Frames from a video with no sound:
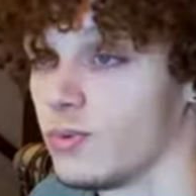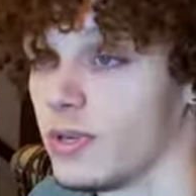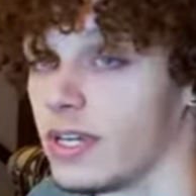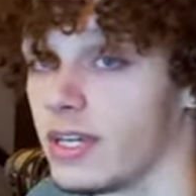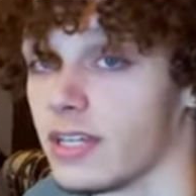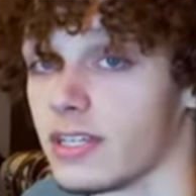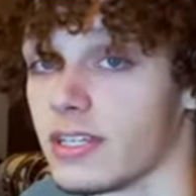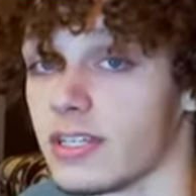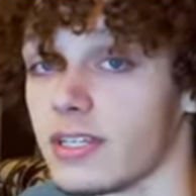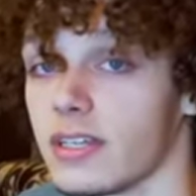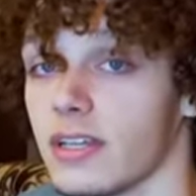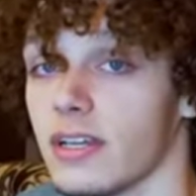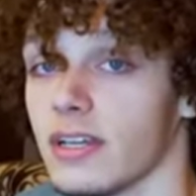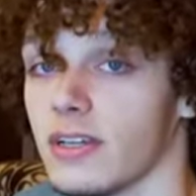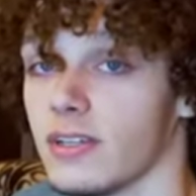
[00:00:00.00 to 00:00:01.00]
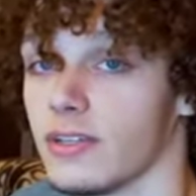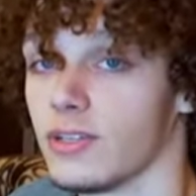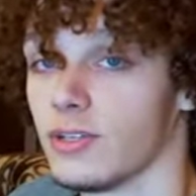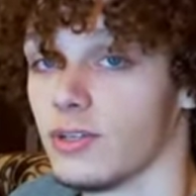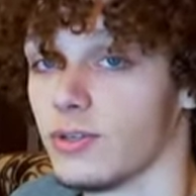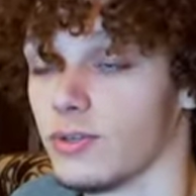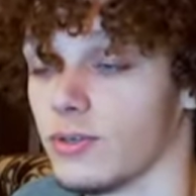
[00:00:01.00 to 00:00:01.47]
weeks
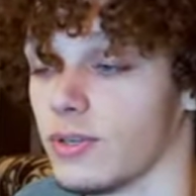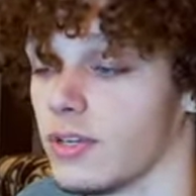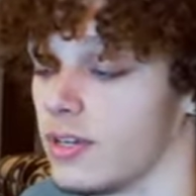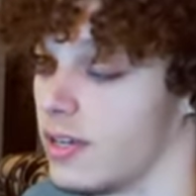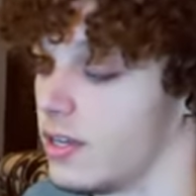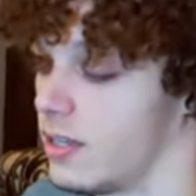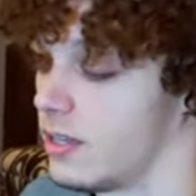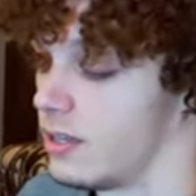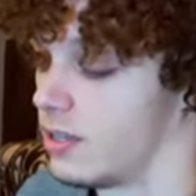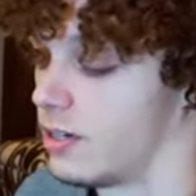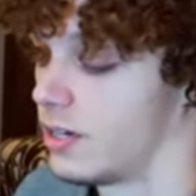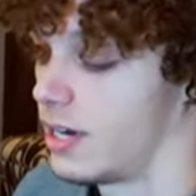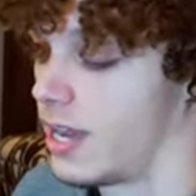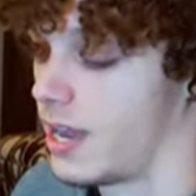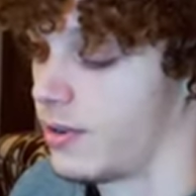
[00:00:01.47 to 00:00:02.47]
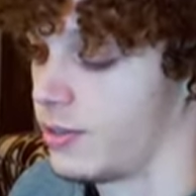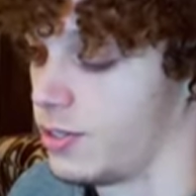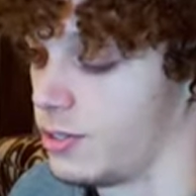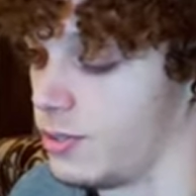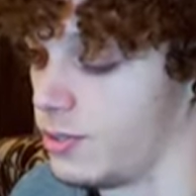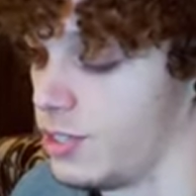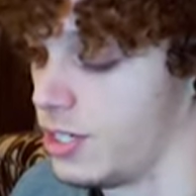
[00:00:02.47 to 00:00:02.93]
to learn how
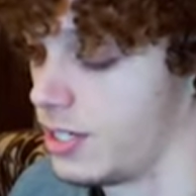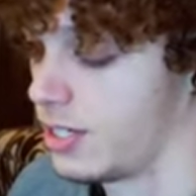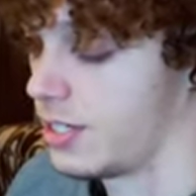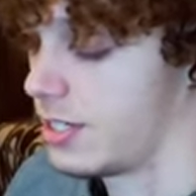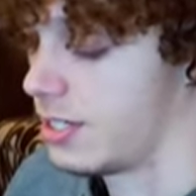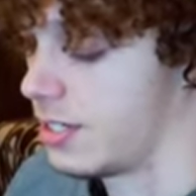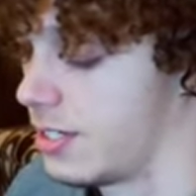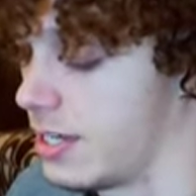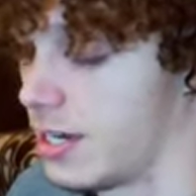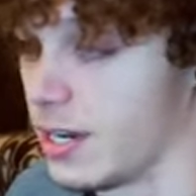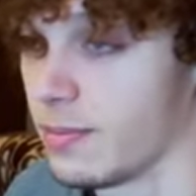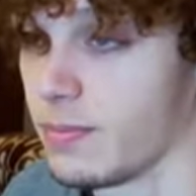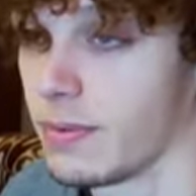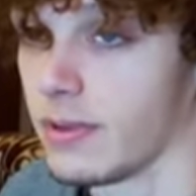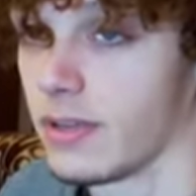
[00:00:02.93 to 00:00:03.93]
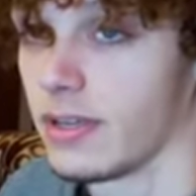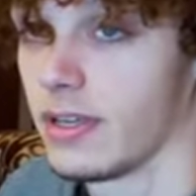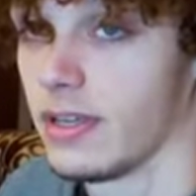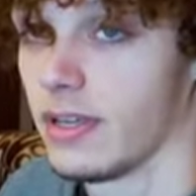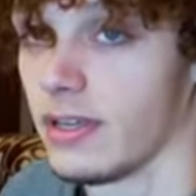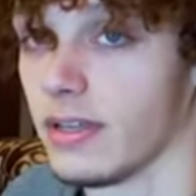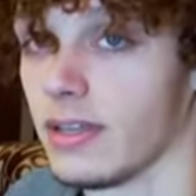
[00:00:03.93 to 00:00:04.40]
to just sit up
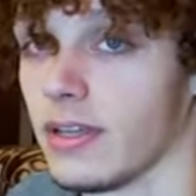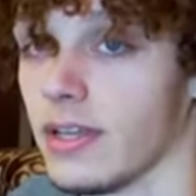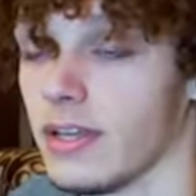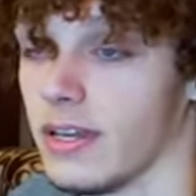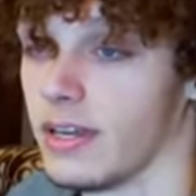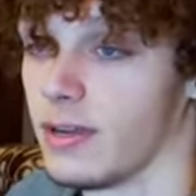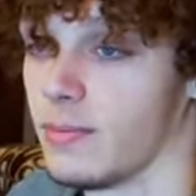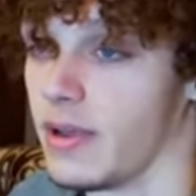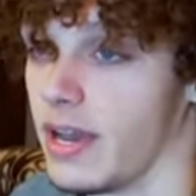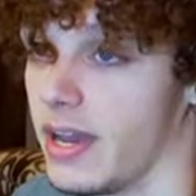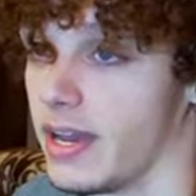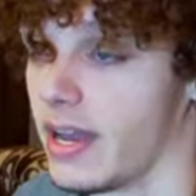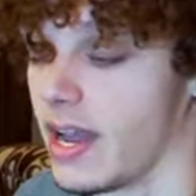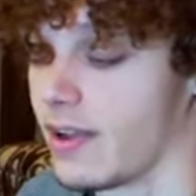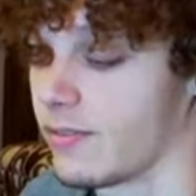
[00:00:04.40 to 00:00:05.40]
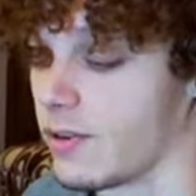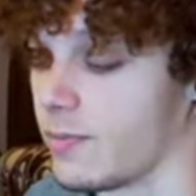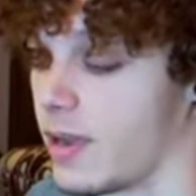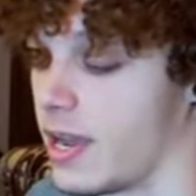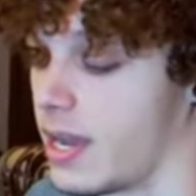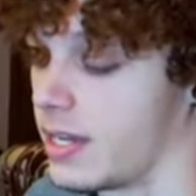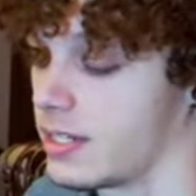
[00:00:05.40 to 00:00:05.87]
in a bed after
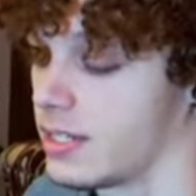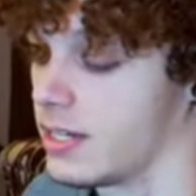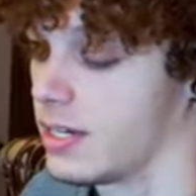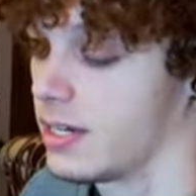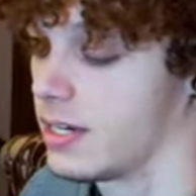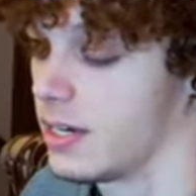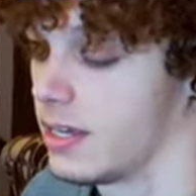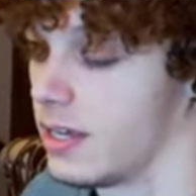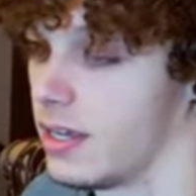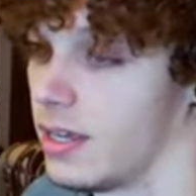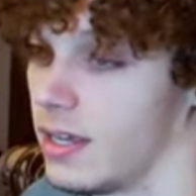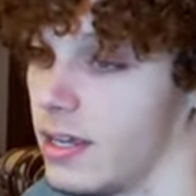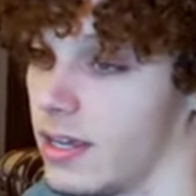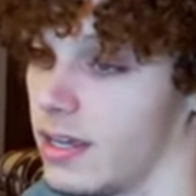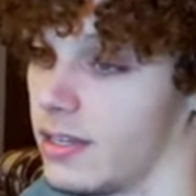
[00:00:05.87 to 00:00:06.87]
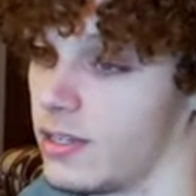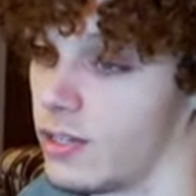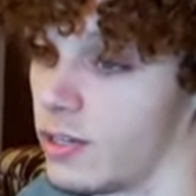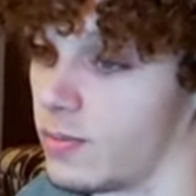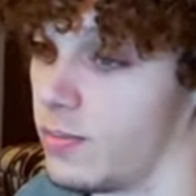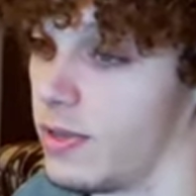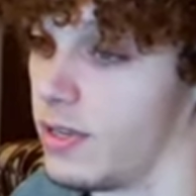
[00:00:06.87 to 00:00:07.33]
my accident. It
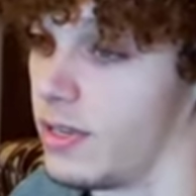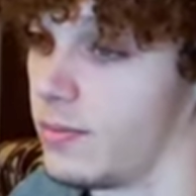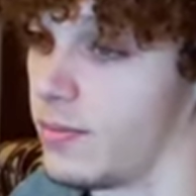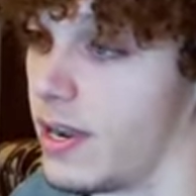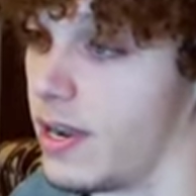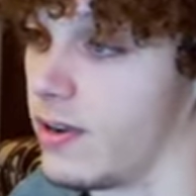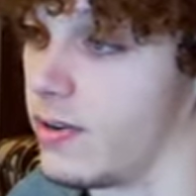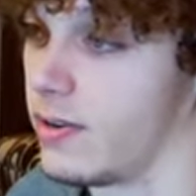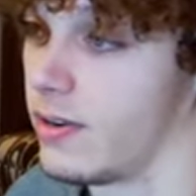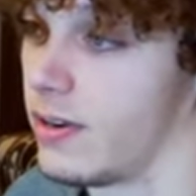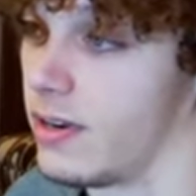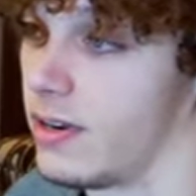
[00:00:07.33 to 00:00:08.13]
took me about